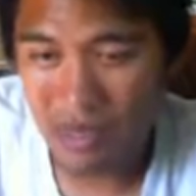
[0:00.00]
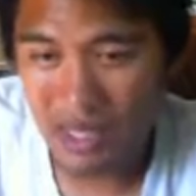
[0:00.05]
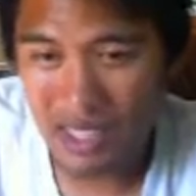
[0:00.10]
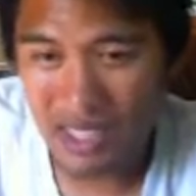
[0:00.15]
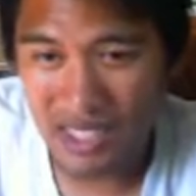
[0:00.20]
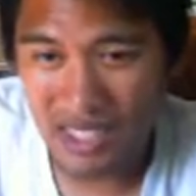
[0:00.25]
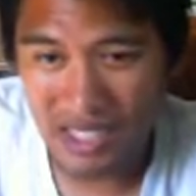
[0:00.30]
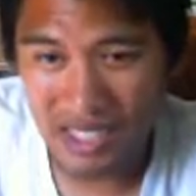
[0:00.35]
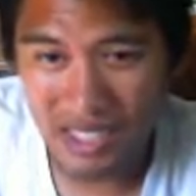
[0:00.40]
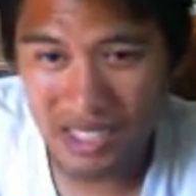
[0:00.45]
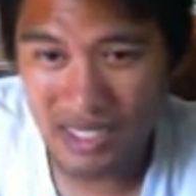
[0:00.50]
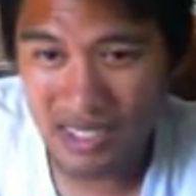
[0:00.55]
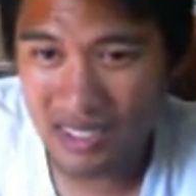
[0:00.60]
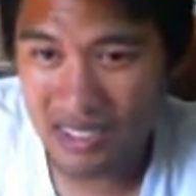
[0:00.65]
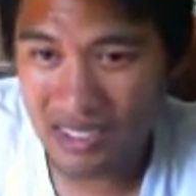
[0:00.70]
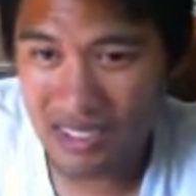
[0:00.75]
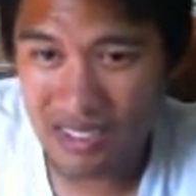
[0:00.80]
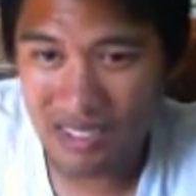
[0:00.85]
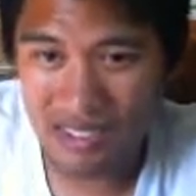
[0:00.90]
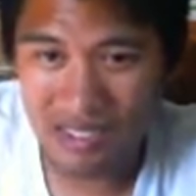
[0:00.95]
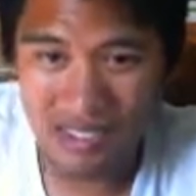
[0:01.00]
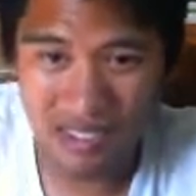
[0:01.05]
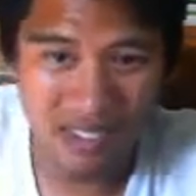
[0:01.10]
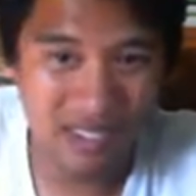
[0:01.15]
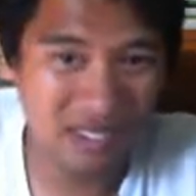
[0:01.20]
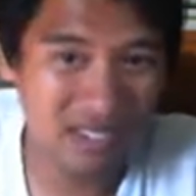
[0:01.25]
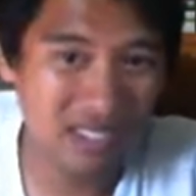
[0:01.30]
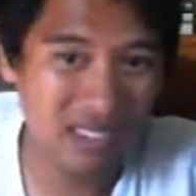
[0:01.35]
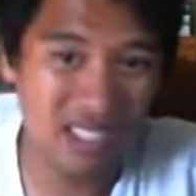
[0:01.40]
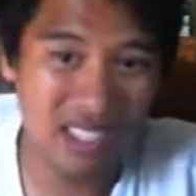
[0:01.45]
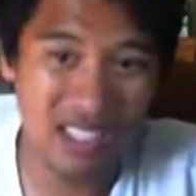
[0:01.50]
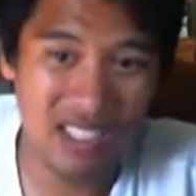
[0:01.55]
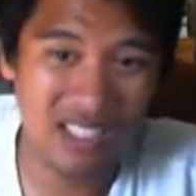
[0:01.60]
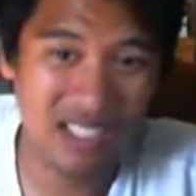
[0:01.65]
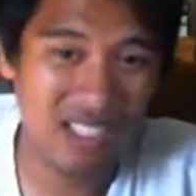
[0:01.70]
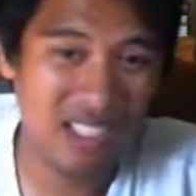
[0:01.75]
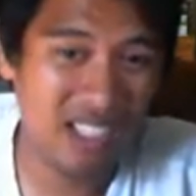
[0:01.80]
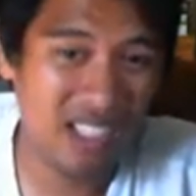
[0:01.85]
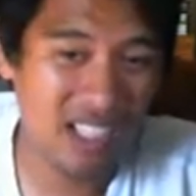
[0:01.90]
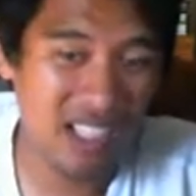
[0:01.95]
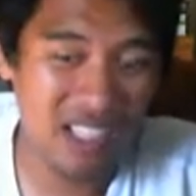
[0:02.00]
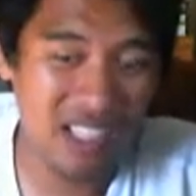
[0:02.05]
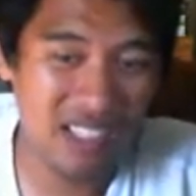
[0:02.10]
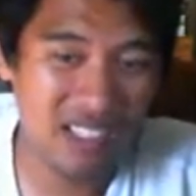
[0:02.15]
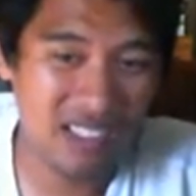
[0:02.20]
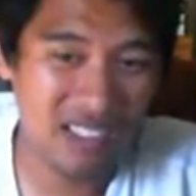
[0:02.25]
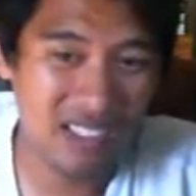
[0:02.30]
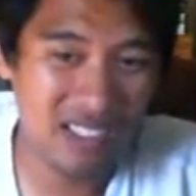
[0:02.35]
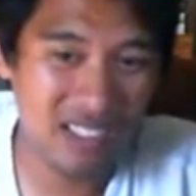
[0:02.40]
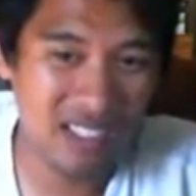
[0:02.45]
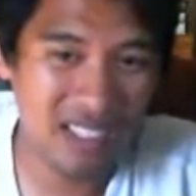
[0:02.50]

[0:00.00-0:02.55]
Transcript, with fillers: but you know,